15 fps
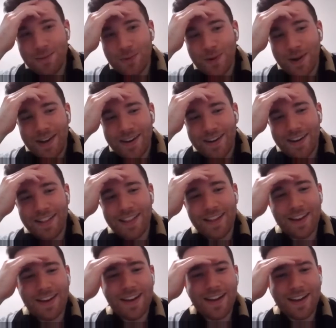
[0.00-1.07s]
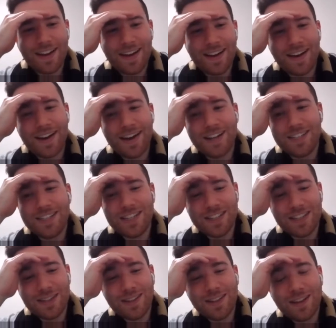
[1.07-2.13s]
Dom Dwyer, and then I
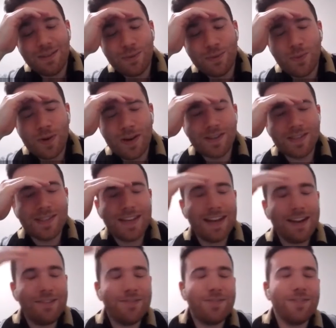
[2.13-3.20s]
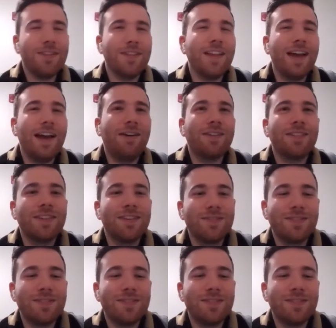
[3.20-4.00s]
checked the left, because they have Lahren